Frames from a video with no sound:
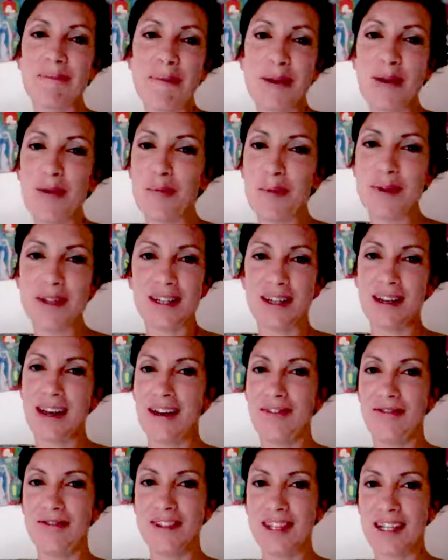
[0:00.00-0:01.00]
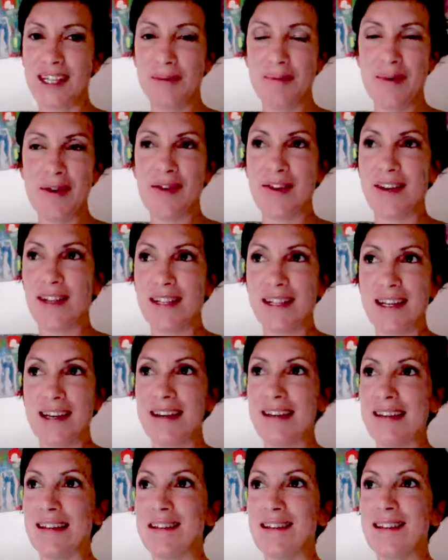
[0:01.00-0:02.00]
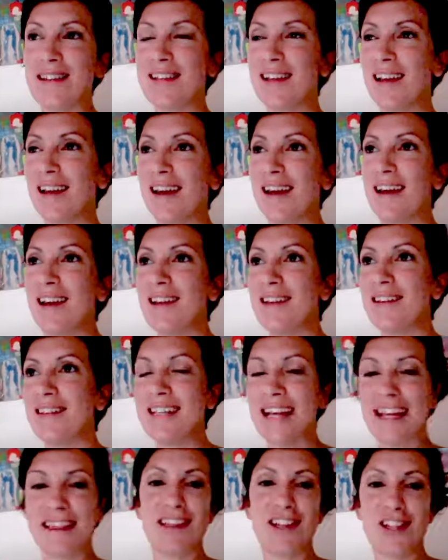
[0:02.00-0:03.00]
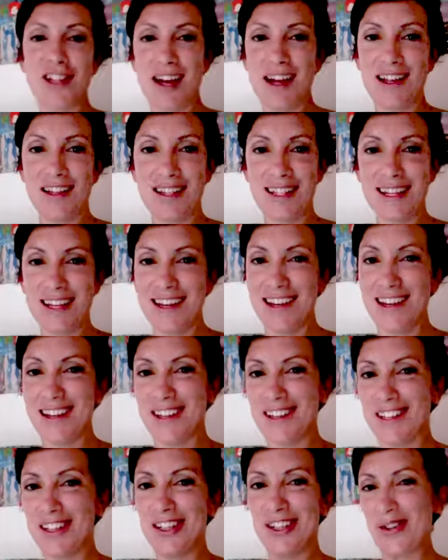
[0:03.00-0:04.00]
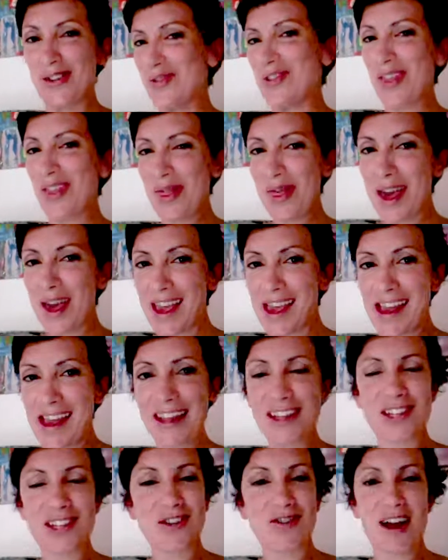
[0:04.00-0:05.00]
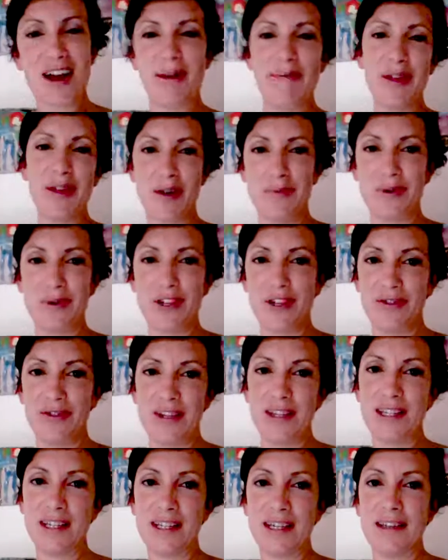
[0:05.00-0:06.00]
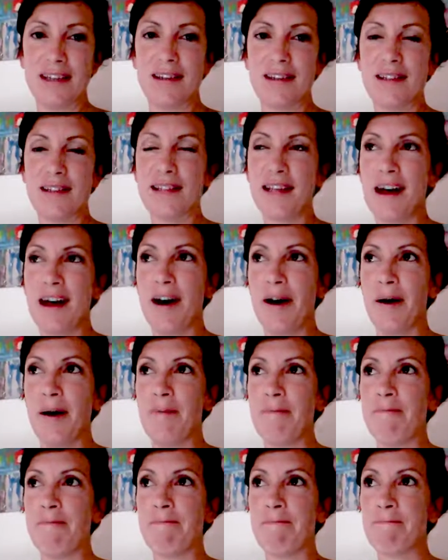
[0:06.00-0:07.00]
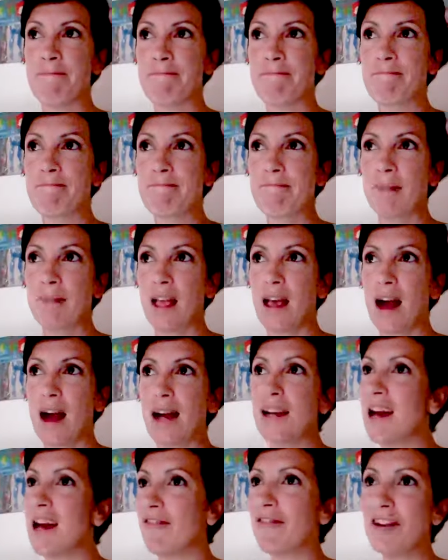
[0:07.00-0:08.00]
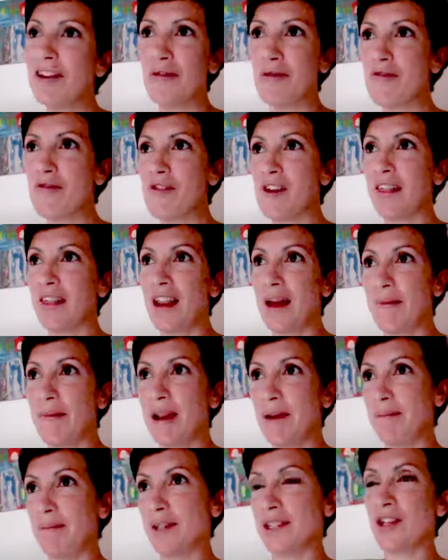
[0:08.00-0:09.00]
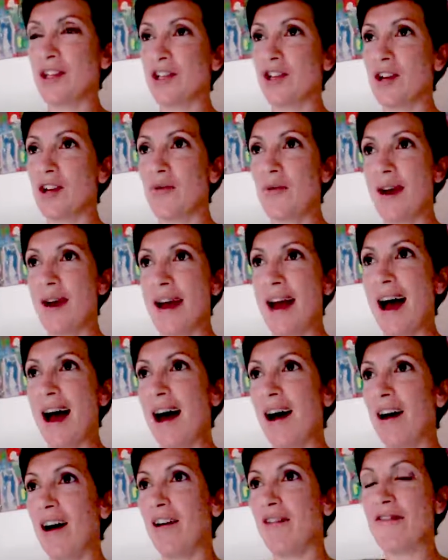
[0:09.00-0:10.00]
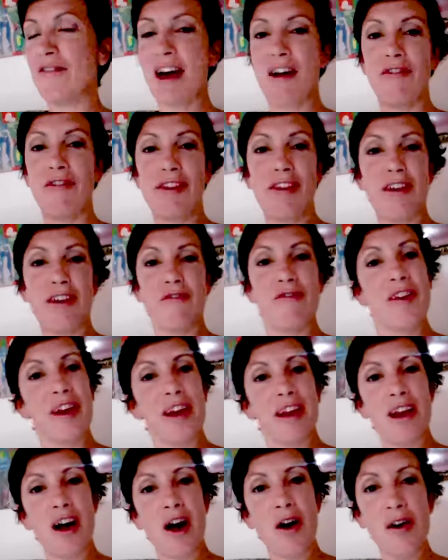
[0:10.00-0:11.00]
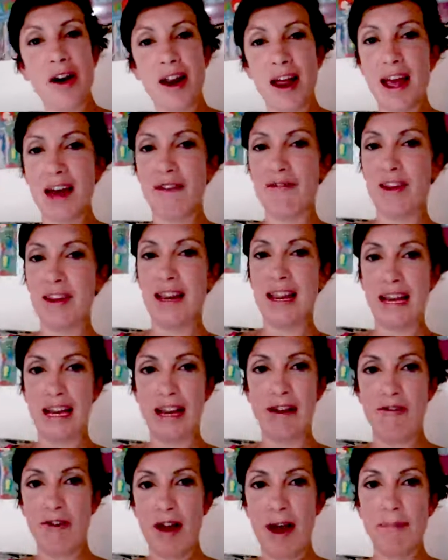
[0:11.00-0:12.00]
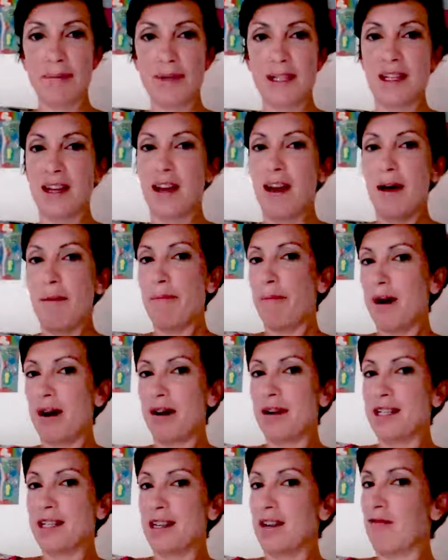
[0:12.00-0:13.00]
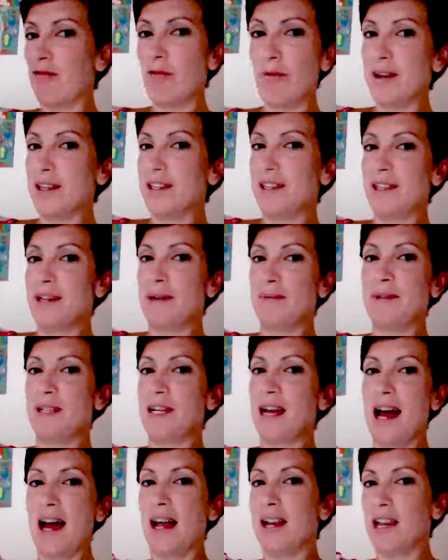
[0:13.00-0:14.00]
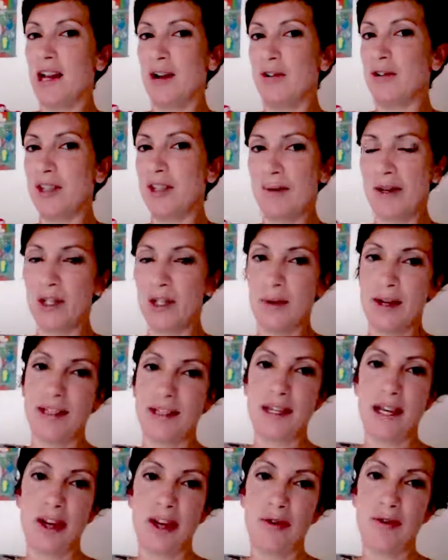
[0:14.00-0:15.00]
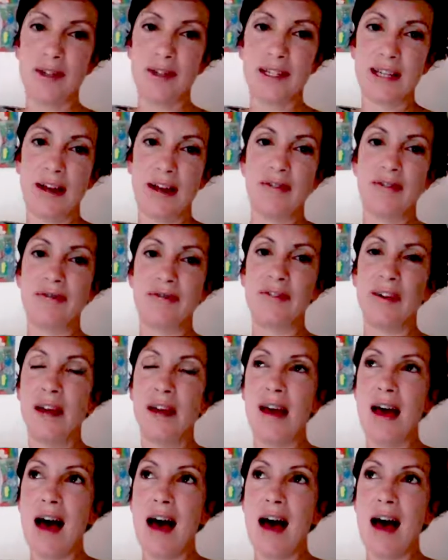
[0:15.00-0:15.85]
Be open to life's experiences. Take the chances, do the things, grab the opportunities. I definitely don't feel that I'm in a position where I have everything figured out and I have a neatly wrapped parcel of wisdom to hand down to my 20-year-old self.